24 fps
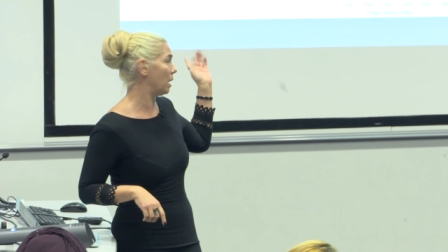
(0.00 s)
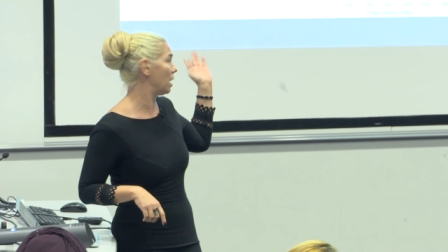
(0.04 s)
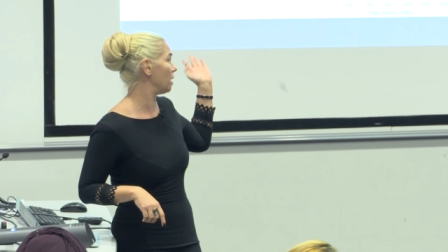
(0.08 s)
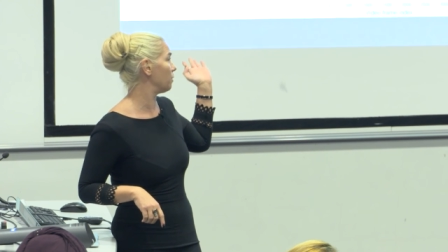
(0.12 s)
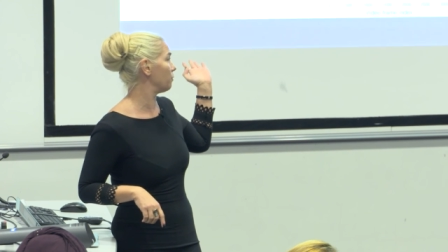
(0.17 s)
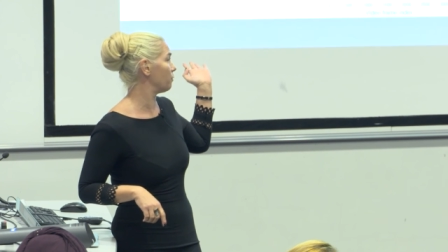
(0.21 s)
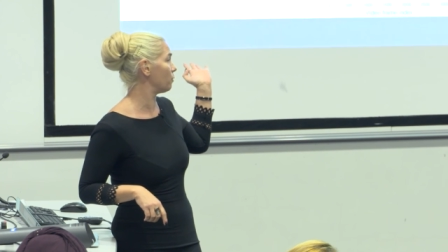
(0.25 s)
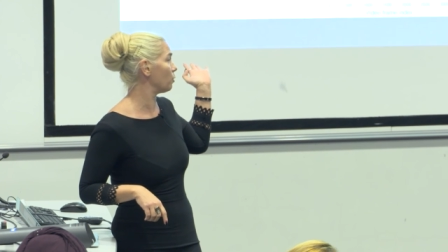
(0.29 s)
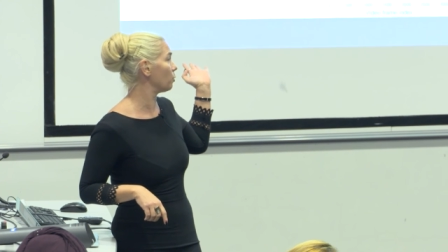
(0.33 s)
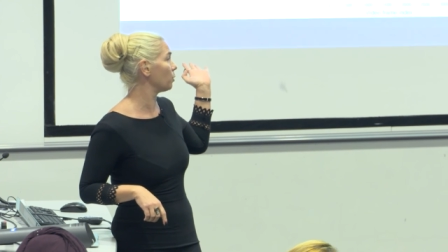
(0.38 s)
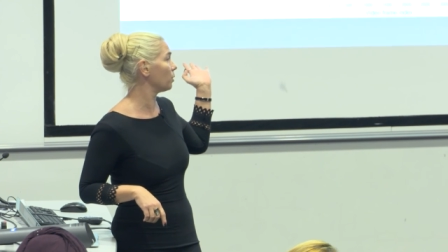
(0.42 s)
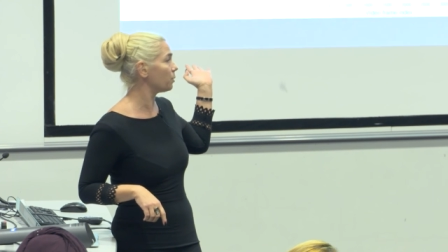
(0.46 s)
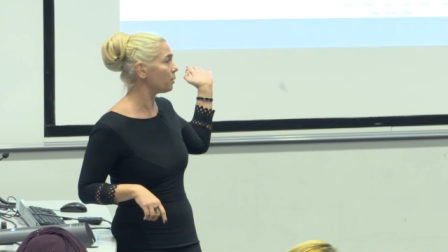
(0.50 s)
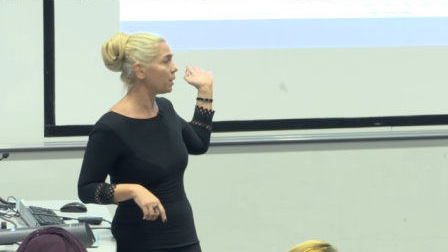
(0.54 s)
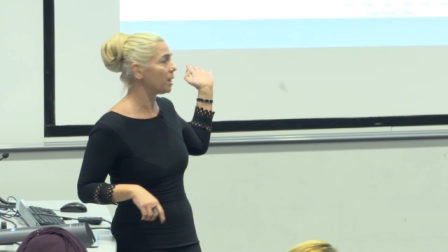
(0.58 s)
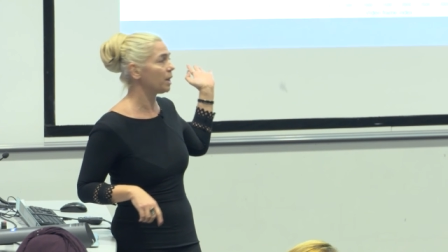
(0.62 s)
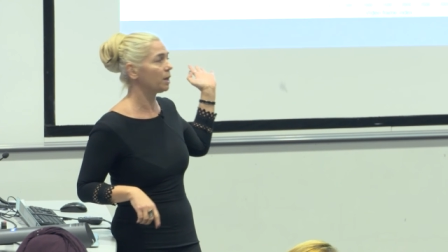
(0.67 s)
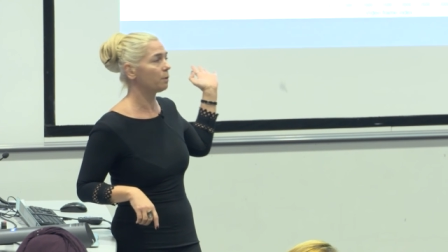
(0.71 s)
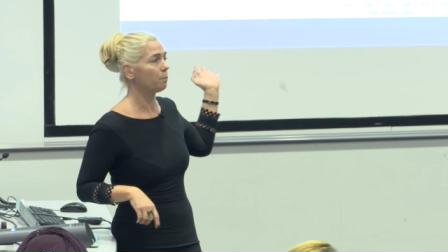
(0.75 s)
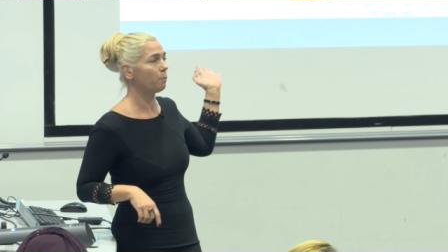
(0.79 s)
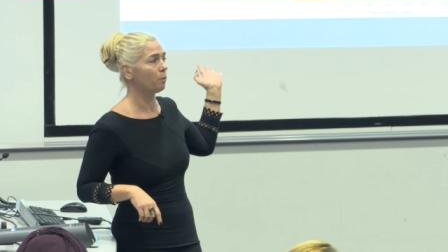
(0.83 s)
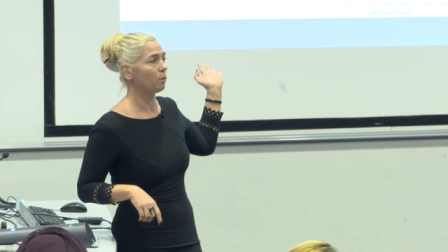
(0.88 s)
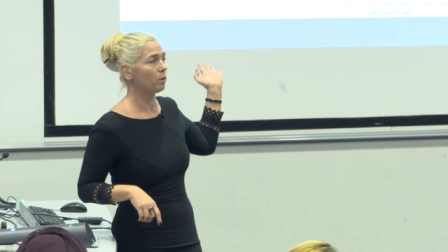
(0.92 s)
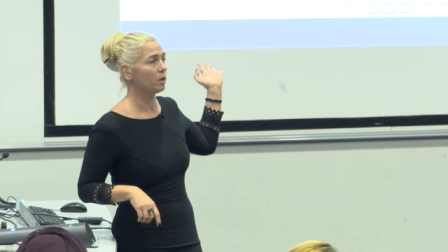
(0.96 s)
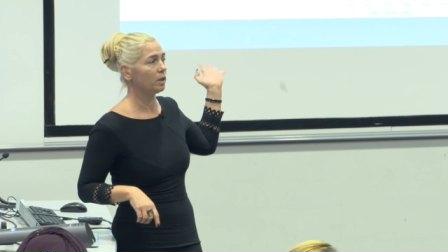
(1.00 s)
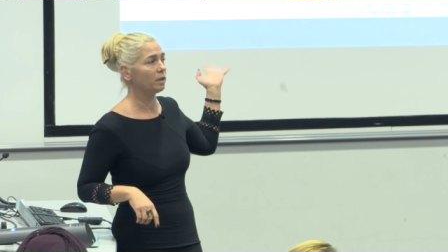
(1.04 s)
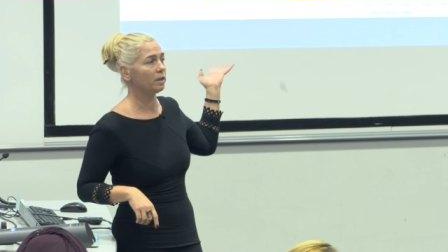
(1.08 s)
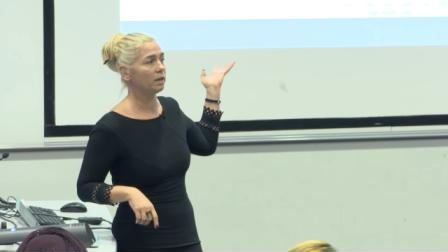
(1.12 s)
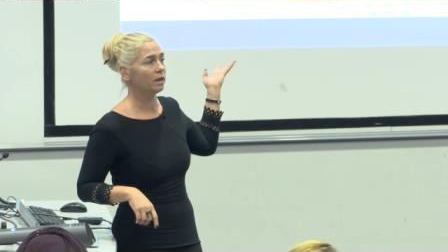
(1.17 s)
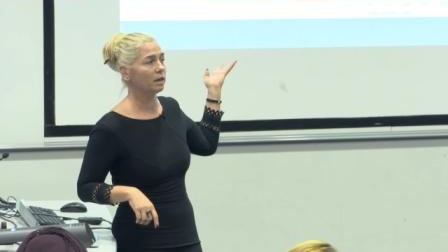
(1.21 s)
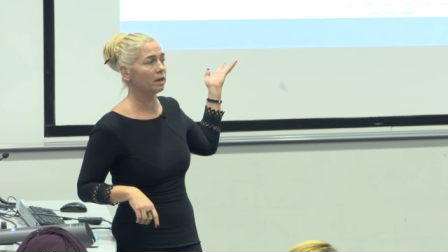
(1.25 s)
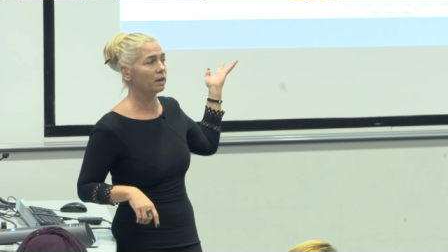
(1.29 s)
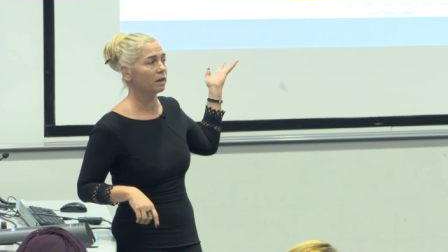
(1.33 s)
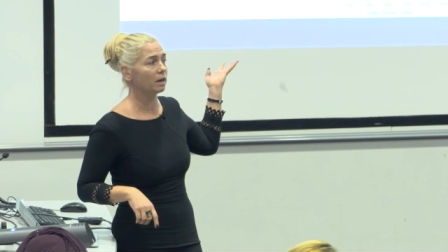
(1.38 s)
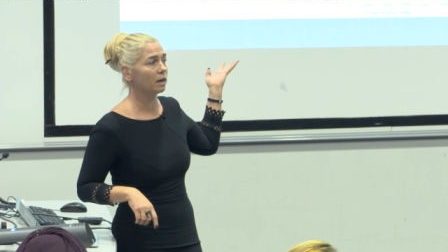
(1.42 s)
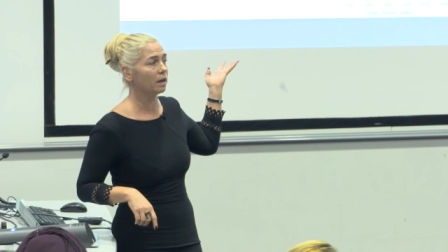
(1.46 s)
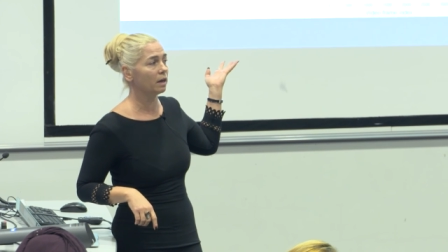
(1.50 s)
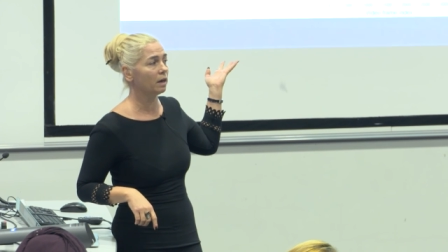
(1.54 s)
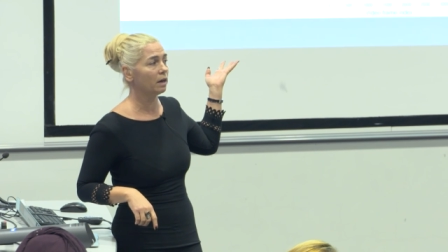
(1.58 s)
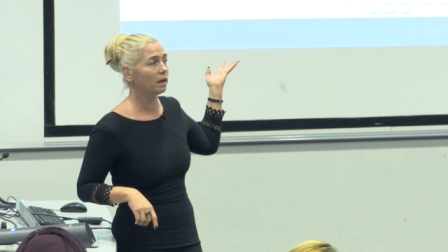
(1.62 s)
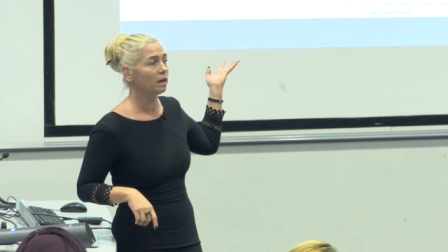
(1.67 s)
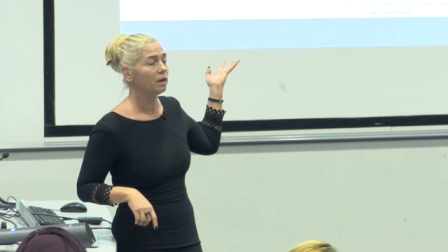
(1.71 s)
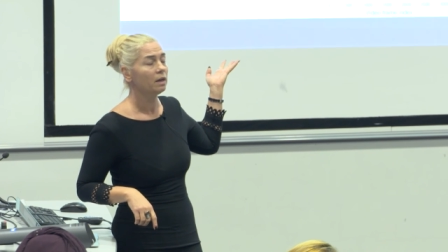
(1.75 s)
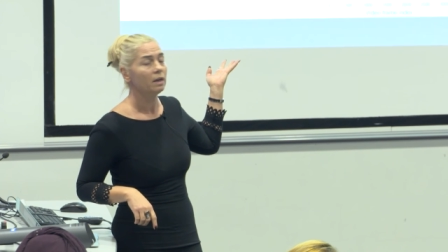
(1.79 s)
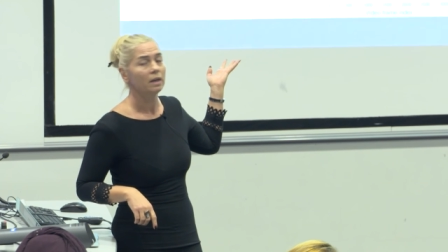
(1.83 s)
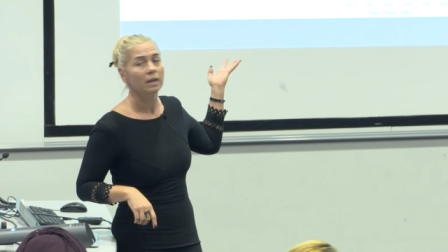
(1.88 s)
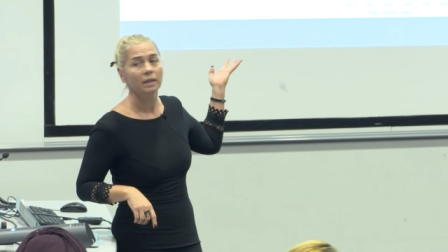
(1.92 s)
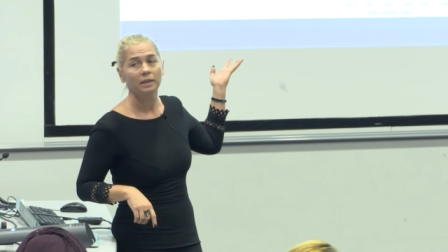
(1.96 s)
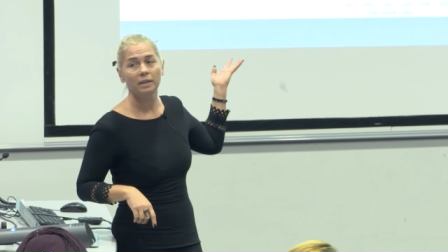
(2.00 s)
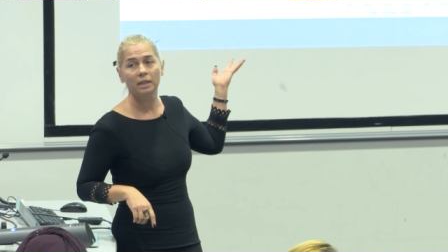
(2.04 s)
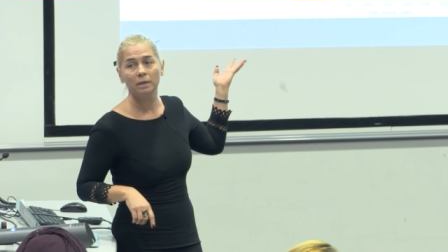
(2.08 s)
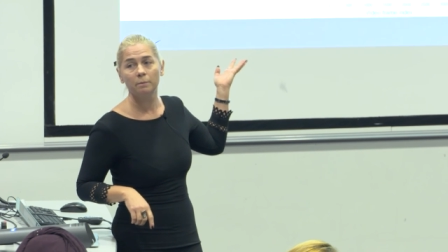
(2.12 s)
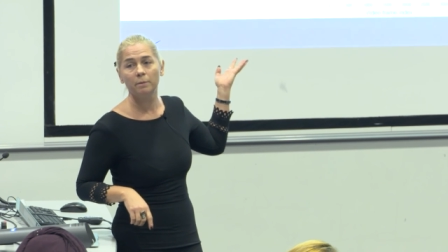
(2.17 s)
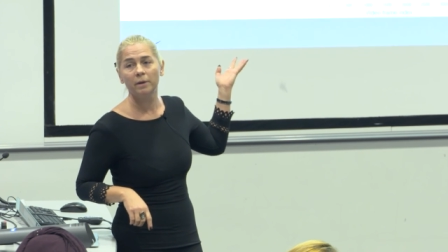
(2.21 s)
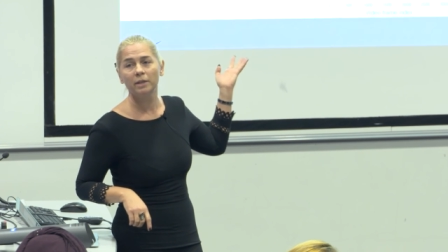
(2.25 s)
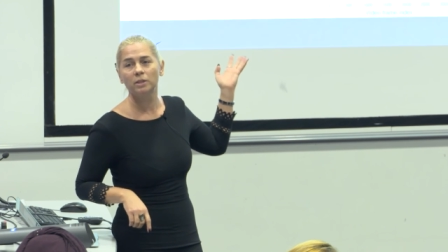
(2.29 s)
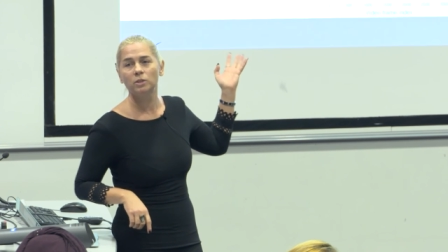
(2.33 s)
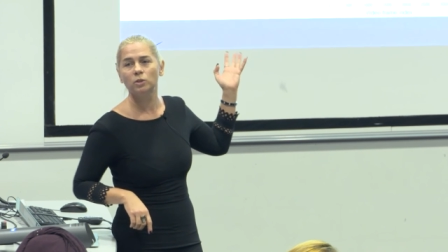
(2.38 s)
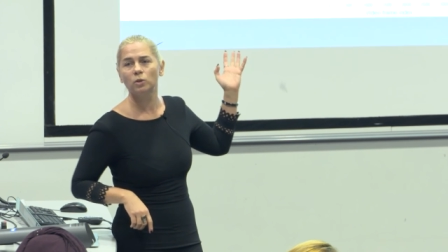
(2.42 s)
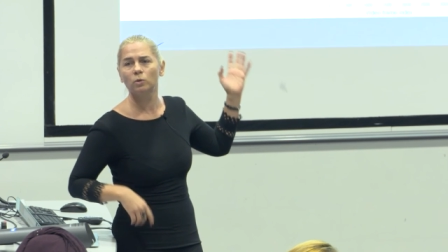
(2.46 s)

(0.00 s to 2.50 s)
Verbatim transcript: from Greek political debate.